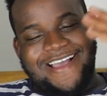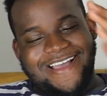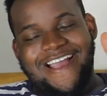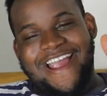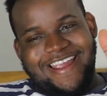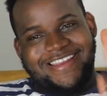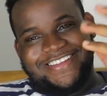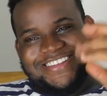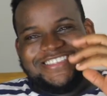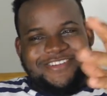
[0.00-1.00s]

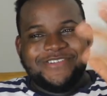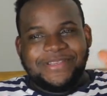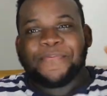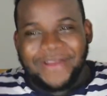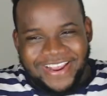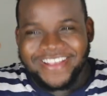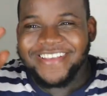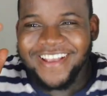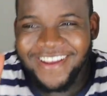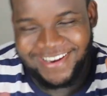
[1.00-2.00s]
alright, just know it's a prank.
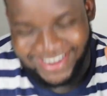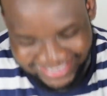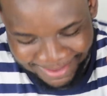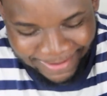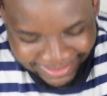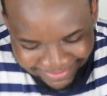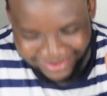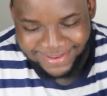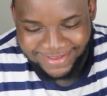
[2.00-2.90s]
Alright, let's get back to it.